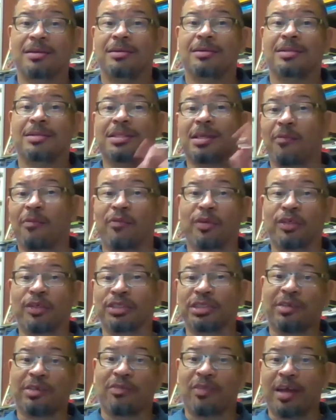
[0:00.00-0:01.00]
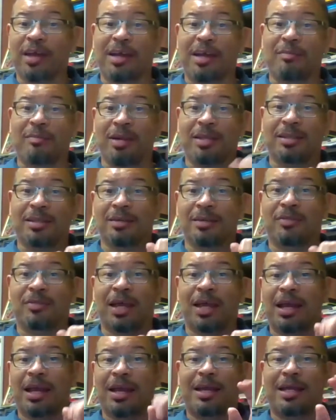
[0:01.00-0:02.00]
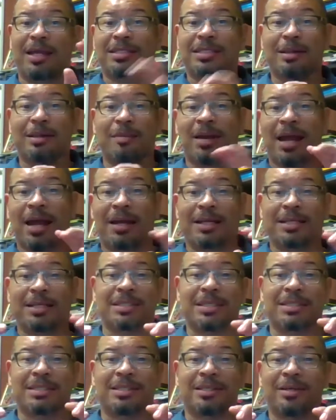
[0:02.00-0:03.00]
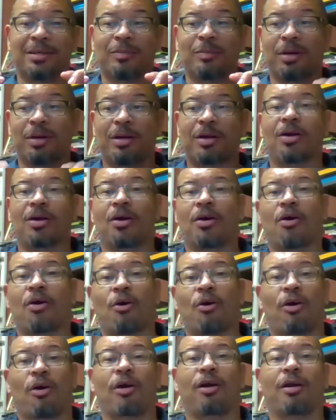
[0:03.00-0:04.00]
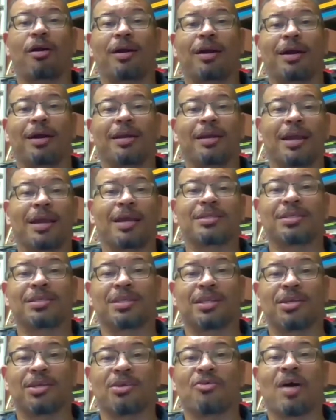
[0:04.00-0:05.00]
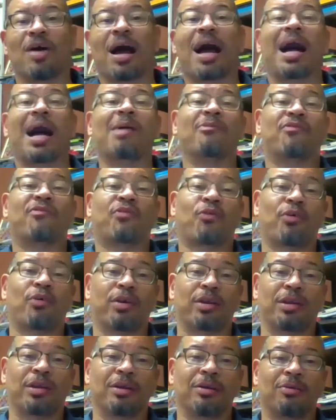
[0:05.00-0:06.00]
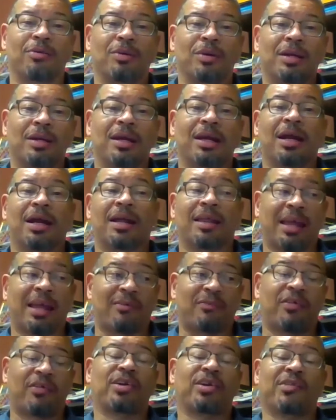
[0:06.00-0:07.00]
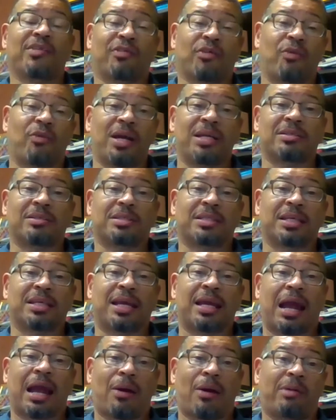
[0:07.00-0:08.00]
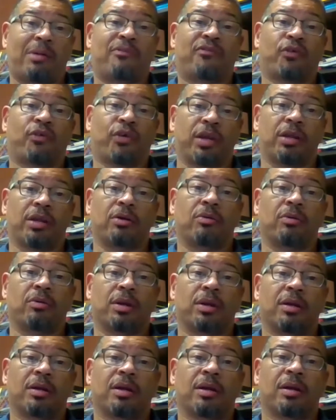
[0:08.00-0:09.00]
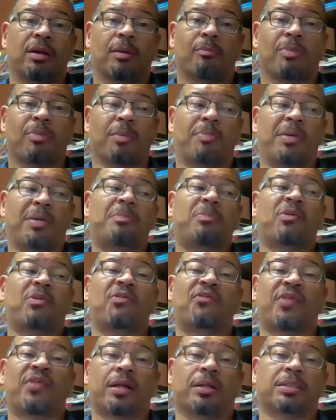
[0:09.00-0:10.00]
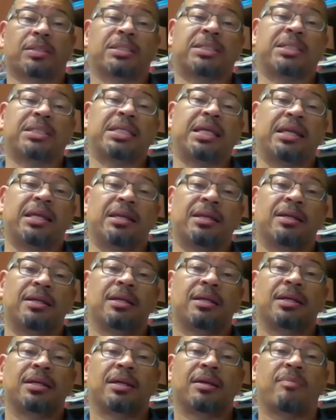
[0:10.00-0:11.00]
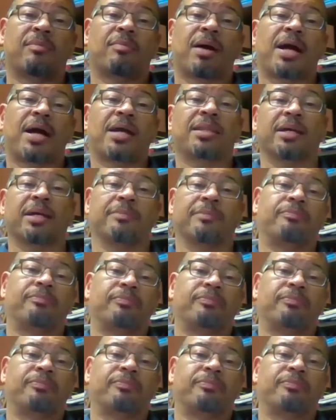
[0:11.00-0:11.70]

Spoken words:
some version of they being they in some kind of system are against you, I'm for you. And they have very different ways of saying how I'm for you. But people felt seen by them.